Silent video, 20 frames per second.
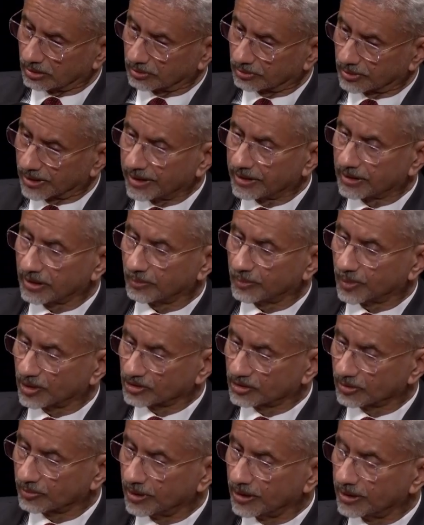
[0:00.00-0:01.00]
greater
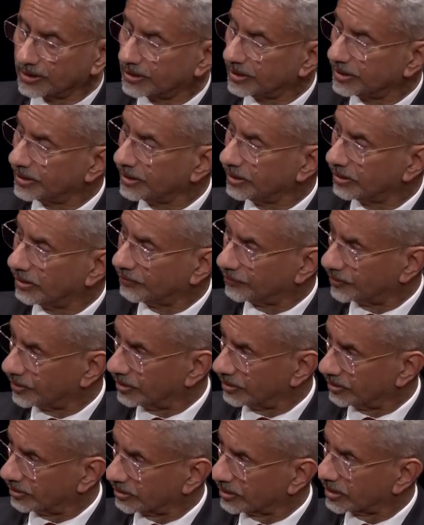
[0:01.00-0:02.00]
possibility of
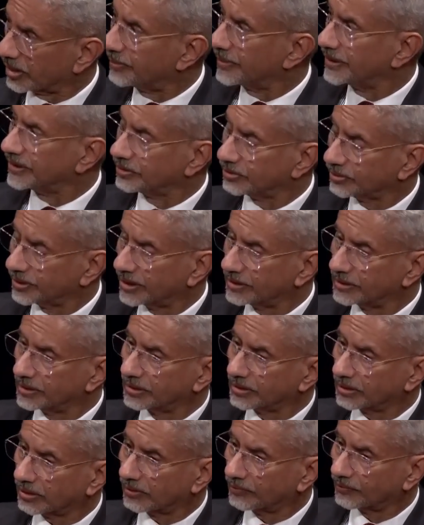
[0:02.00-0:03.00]
a coming
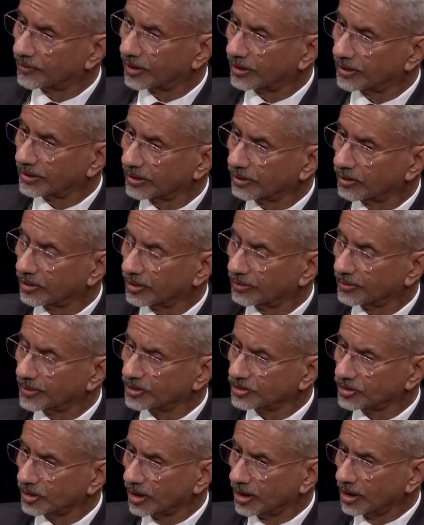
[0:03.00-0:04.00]
together of our
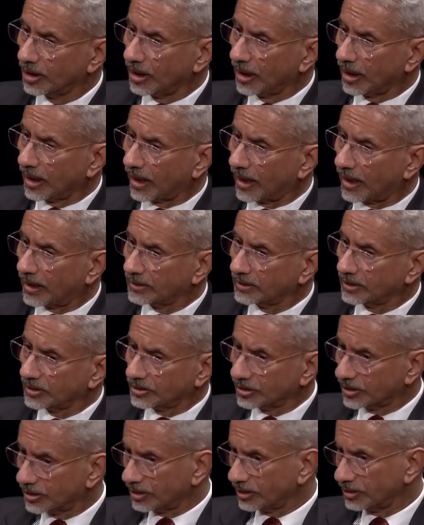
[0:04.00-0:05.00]
economies. And the
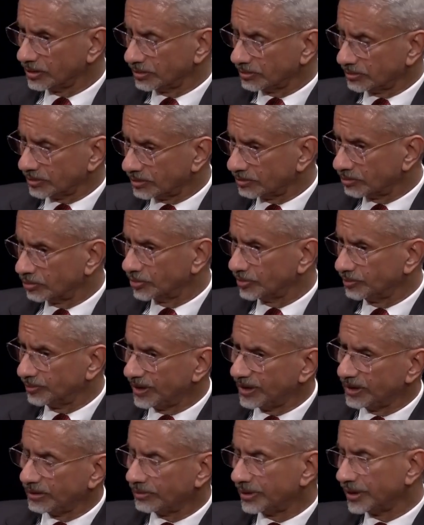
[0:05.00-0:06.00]
third would
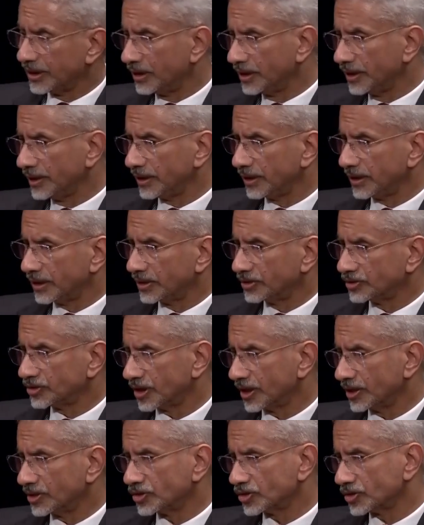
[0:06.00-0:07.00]
be really, in a
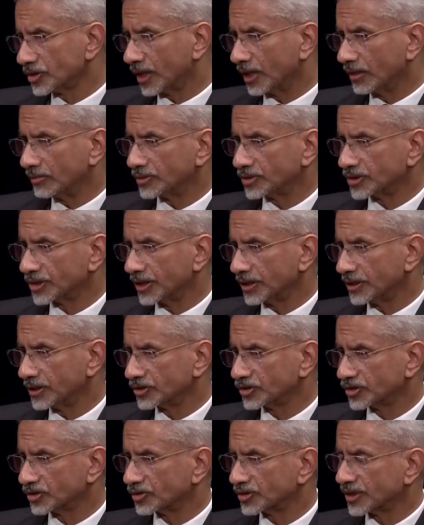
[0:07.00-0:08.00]
sense, I would say the
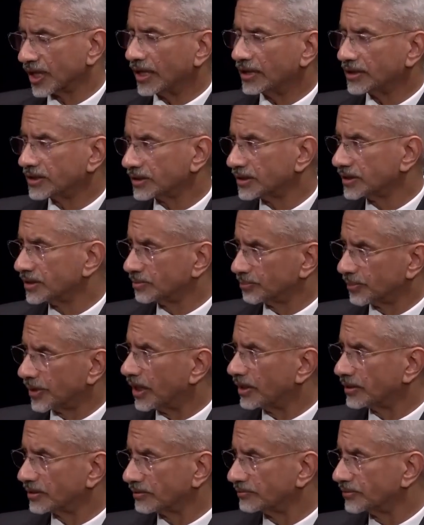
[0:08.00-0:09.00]
societal
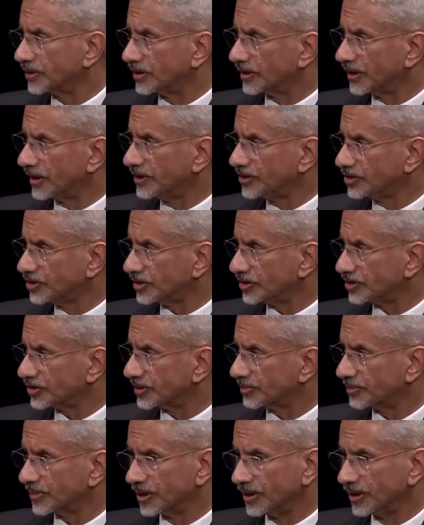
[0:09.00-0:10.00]
part of the relationship.